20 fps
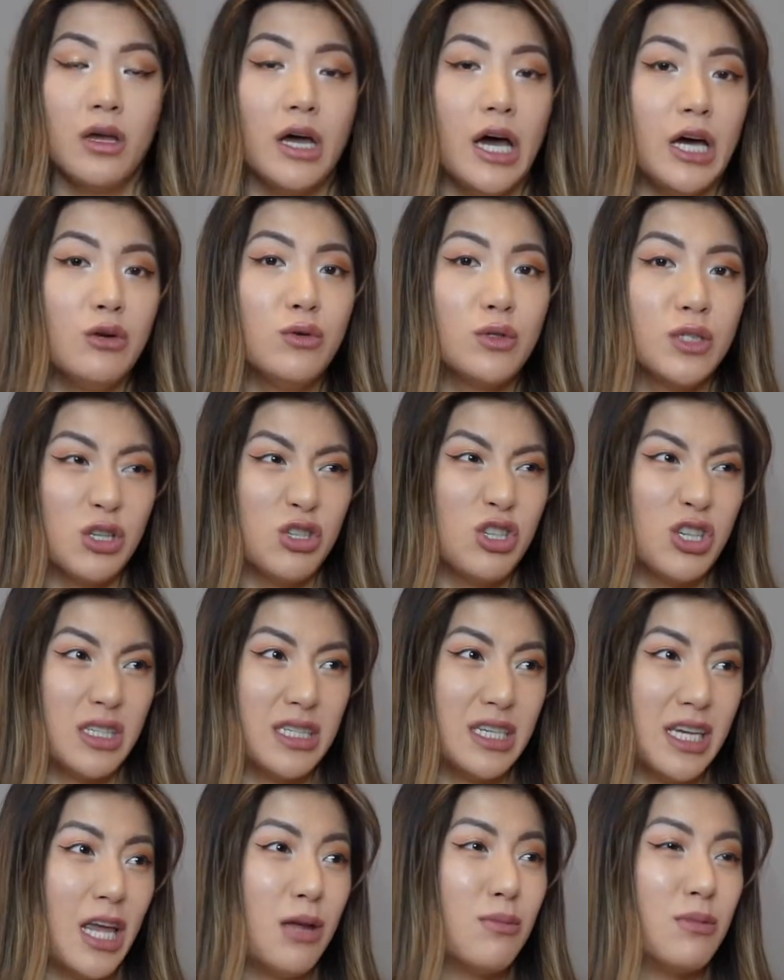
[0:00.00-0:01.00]
and also
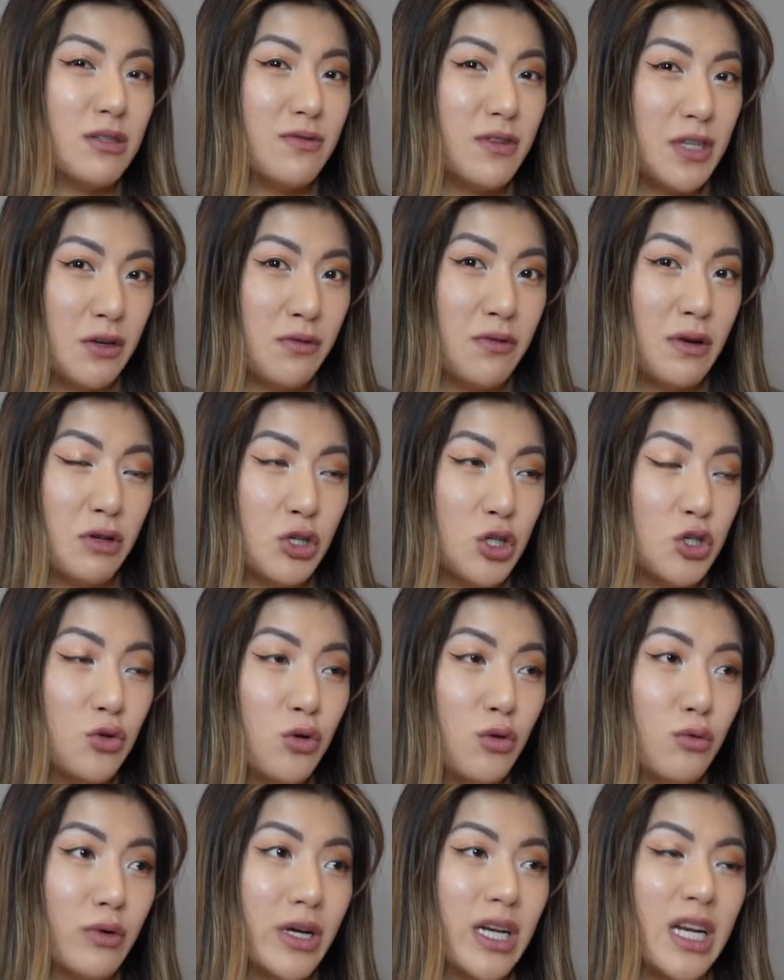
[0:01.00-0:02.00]
just to keep this video very
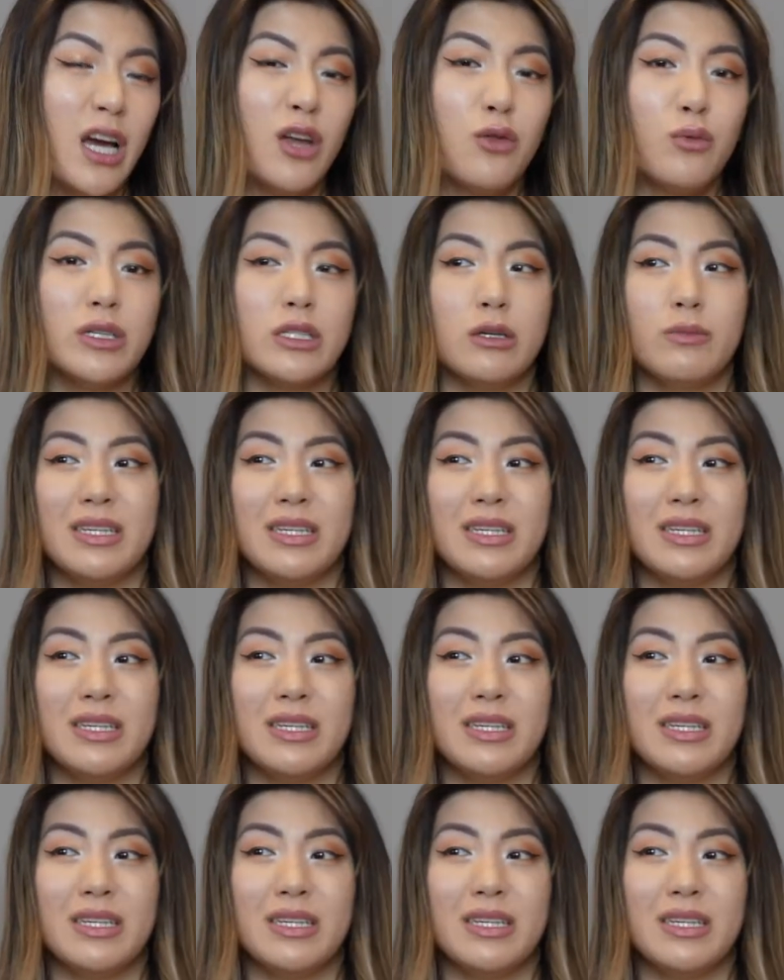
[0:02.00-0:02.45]
short really otherwise